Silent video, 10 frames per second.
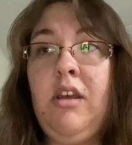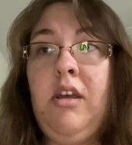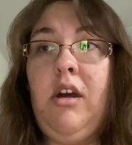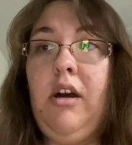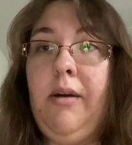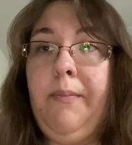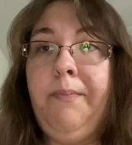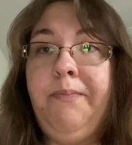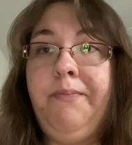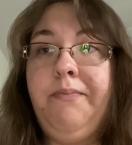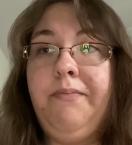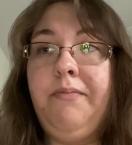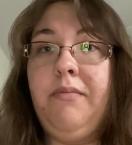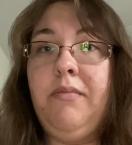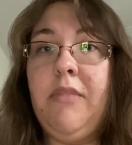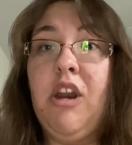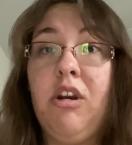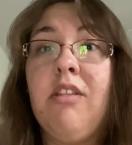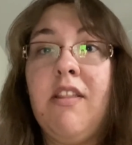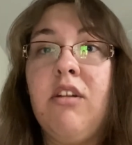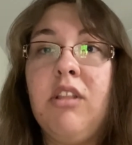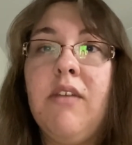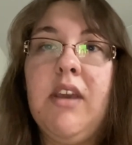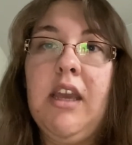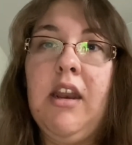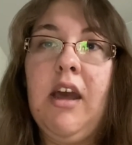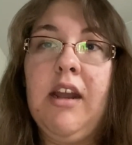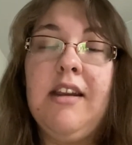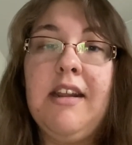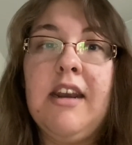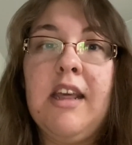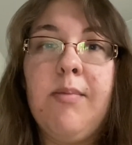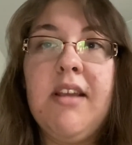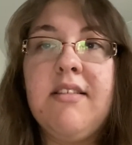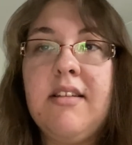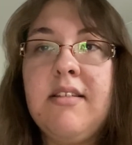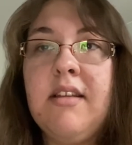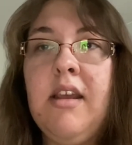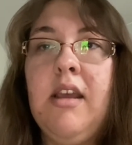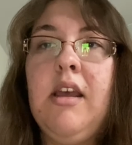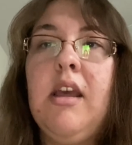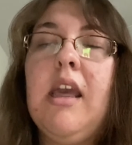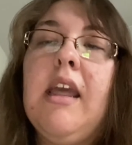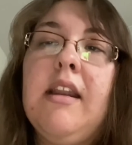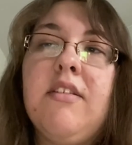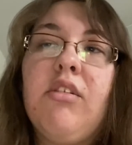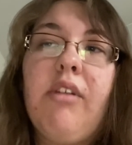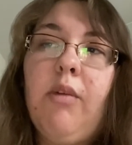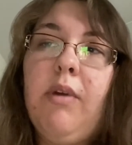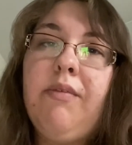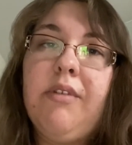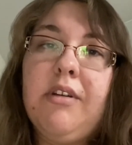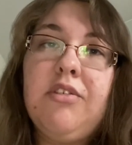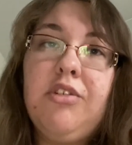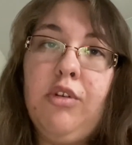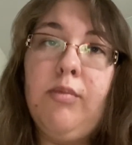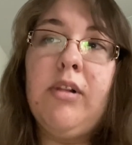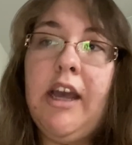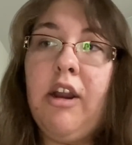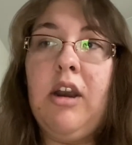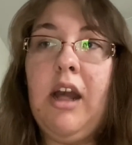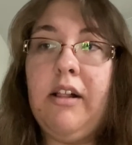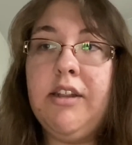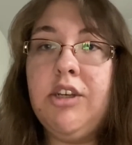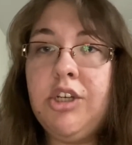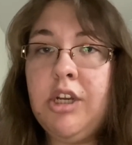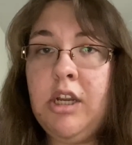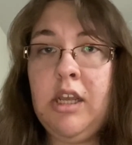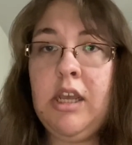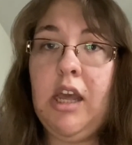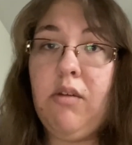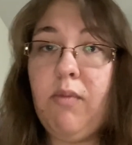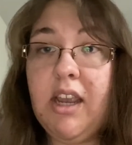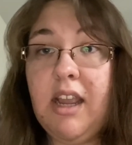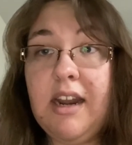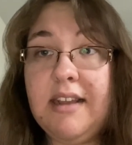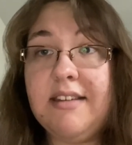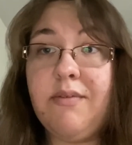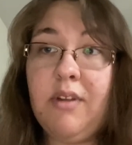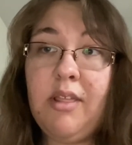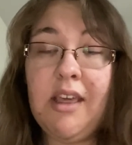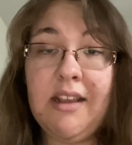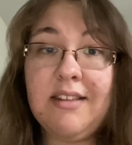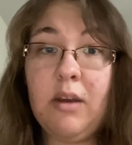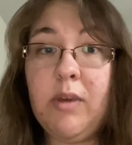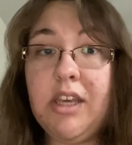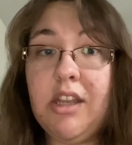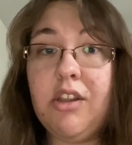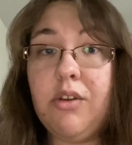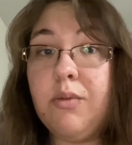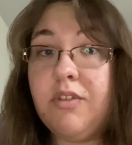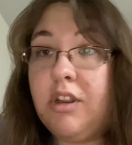that they're living in on a day-to-day basis. And it's a great way for us to apply our knowledge and recognize different things that we can use in the